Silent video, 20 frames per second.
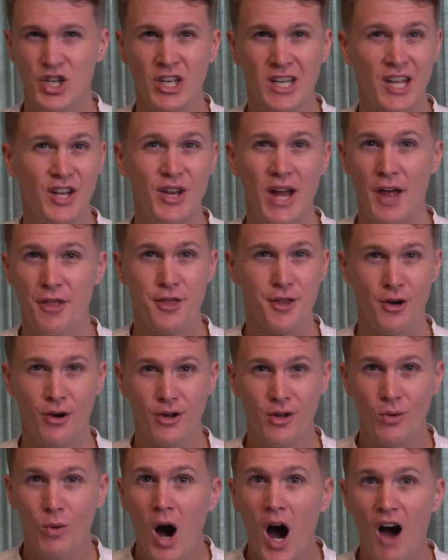cannot throw
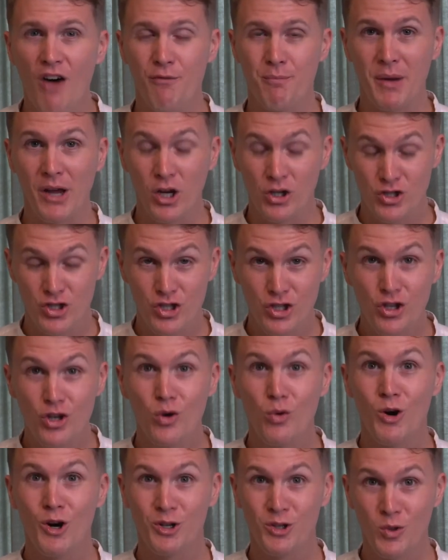you off because
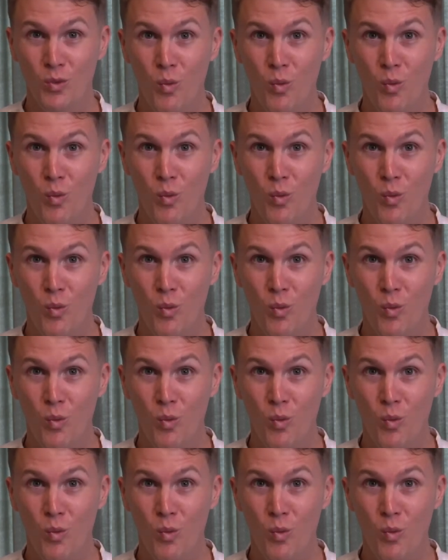you are the